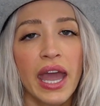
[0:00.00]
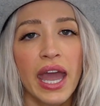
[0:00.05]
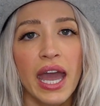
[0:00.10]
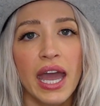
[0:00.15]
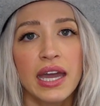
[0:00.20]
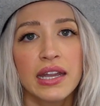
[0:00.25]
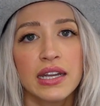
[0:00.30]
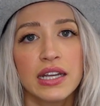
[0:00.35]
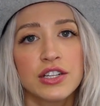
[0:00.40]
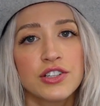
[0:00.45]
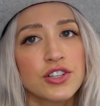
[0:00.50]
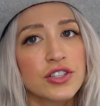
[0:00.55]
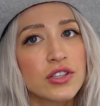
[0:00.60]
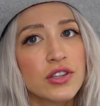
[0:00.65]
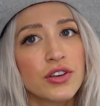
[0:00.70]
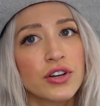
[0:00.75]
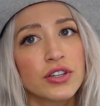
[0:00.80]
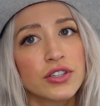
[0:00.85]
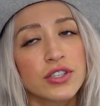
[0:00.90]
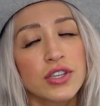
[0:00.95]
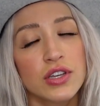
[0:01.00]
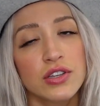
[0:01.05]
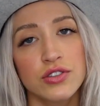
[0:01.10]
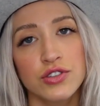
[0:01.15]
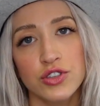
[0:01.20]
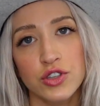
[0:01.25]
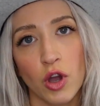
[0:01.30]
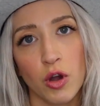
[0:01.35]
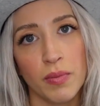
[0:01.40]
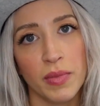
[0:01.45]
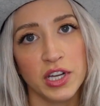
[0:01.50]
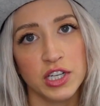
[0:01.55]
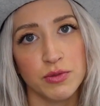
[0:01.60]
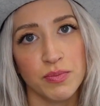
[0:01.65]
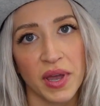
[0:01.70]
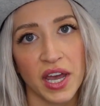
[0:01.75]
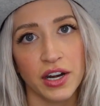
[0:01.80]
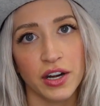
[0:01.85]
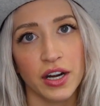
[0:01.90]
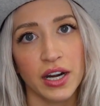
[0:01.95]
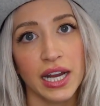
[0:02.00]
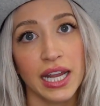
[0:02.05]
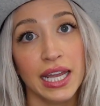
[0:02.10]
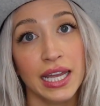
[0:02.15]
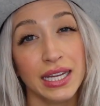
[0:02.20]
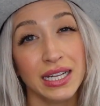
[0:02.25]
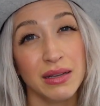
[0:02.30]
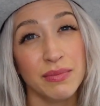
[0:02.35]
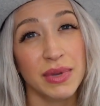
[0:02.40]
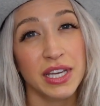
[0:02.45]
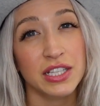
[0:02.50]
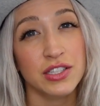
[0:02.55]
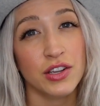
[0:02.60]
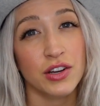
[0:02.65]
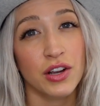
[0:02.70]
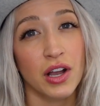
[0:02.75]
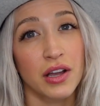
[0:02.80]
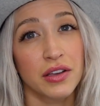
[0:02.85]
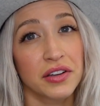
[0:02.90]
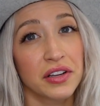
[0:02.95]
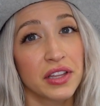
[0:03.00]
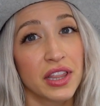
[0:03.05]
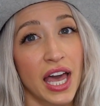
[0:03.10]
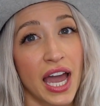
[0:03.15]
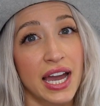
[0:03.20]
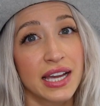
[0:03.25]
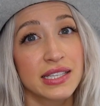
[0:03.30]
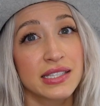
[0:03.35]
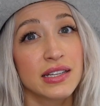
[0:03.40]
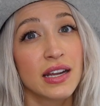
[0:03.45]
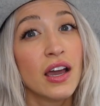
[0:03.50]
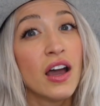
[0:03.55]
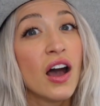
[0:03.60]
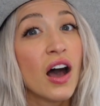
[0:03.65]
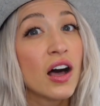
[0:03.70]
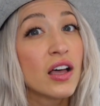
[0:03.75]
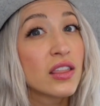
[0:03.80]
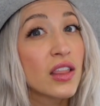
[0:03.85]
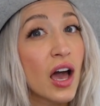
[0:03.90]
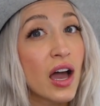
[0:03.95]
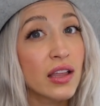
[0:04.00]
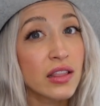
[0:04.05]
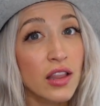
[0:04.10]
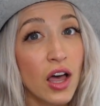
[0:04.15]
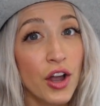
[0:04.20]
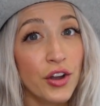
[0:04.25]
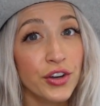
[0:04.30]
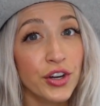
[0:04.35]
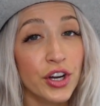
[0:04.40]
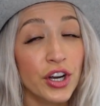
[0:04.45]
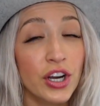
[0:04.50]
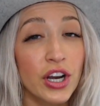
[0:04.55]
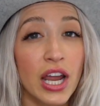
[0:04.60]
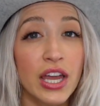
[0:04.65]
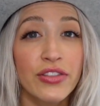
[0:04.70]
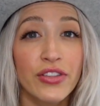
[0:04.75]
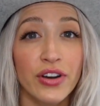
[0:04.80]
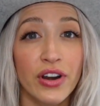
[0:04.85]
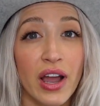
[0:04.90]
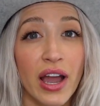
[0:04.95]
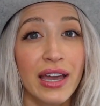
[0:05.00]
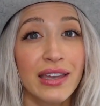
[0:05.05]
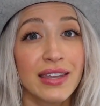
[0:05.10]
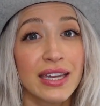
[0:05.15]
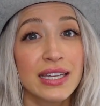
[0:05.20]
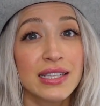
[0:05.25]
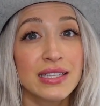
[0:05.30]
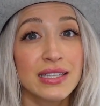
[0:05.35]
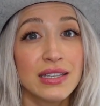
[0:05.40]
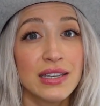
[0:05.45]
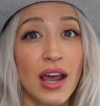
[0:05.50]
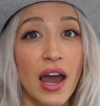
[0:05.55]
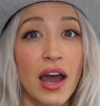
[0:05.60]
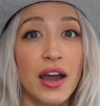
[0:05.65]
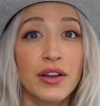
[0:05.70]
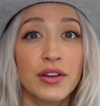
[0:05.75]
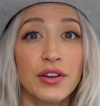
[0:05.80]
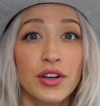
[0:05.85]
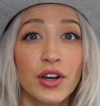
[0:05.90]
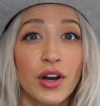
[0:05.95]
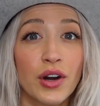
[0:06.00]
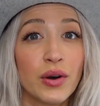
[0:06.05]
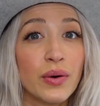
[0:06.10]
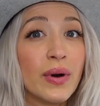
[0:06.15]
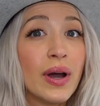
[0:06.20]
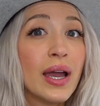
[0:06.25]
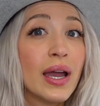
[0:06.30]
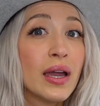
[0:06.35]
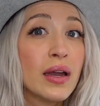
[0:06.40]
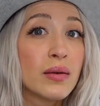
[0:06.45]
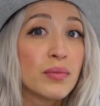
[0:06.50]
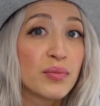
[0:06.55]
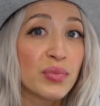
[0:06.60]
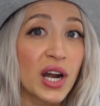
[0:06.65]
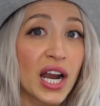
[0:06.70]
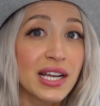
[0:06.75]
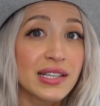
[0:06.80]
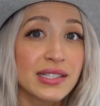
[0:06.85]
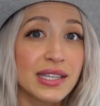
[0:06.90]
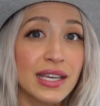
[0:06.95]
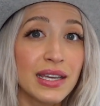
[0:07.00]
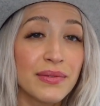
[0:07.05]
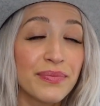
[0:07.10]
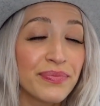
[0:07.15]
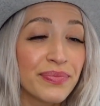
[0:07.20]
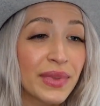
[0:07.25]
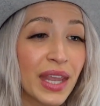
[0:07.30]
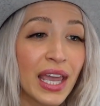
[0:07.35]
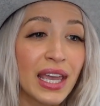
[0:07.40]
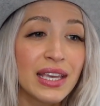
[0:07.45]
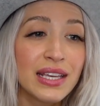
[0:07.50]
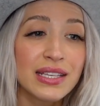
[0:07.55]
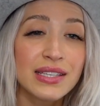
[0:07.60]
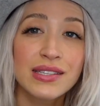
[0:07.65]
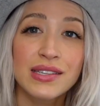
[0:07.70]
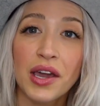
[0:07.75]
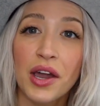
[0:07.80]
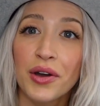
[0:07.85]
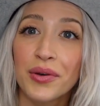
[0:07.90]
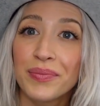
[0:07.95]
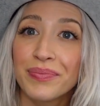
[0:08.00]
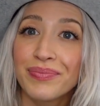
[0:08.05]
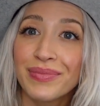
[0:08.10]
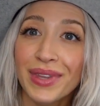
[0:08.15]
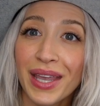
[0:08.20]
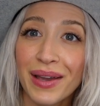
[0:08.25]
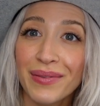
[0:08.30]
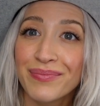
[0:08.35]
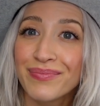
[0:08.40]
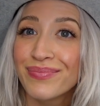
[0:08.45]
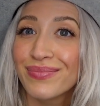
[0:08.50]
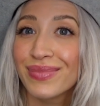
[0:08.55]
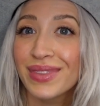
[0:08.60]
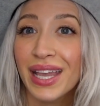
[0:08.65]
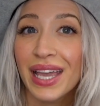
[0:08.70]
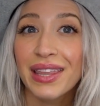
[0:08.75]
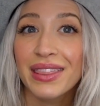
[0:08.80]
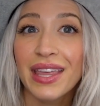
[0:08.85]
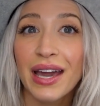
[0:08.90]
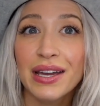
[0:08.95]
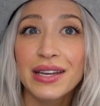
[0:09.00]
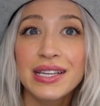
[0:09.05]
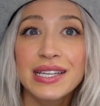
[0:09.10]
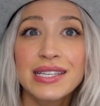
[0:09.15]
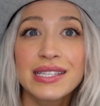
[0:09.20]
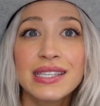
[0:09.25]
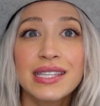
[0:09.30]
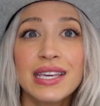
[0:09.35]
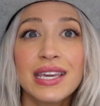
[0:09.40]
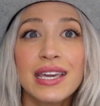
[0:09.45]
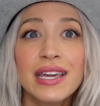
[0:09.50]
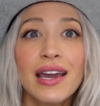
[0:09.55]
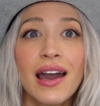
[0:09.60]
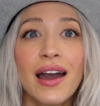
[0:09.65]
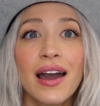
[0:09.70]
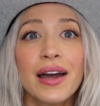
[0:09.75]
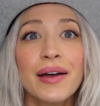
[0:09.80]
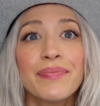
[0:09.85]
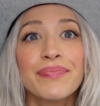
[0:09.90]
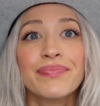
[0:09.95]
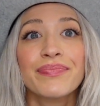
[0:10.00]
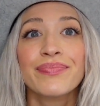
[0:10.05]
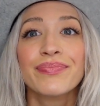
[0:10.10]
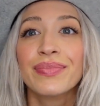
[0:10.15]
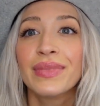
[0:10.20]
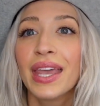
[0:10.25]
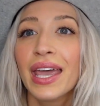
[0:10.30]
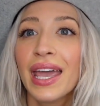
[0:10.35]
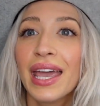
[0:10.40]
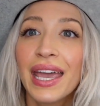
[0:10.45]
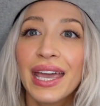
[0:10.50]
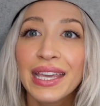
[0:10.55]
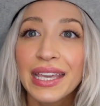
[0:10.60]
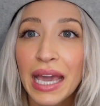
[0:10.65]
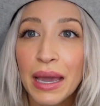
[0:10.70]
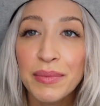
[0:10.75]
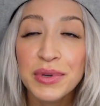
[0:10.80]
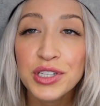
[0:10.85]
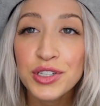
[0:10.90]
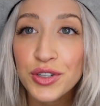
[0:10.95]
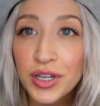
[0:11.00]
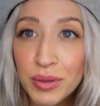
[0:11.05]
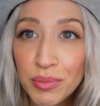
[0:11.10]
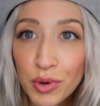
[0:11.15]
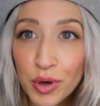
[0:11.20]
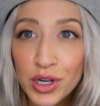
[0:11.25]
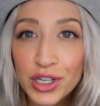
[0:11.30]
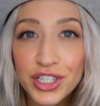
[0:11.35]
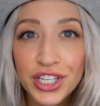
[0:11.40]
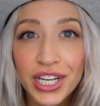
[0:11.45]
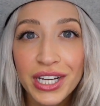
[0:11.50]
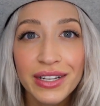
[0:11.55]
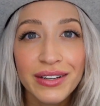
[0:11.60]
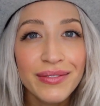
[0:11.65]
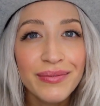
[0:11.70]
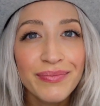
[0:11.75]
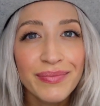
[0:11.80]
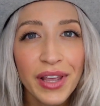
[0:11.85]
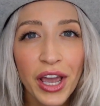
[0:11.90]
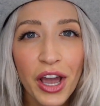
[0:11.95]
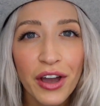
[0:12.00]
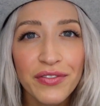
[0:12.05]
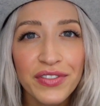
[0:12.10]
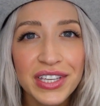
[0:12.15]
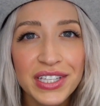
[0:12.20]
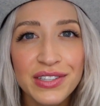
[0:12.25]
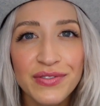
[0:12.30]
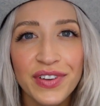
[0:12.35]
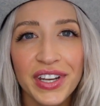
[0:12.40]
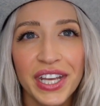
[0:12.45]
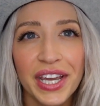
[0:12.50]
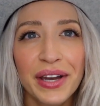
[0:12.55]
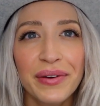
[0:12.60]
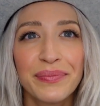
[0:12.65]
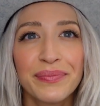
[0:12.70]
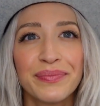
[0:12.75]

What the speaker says: and it just looks so much better. And it makes their color last a lot longer and their highlights not go brassy. So yeah. That is the chemistry portion of this video.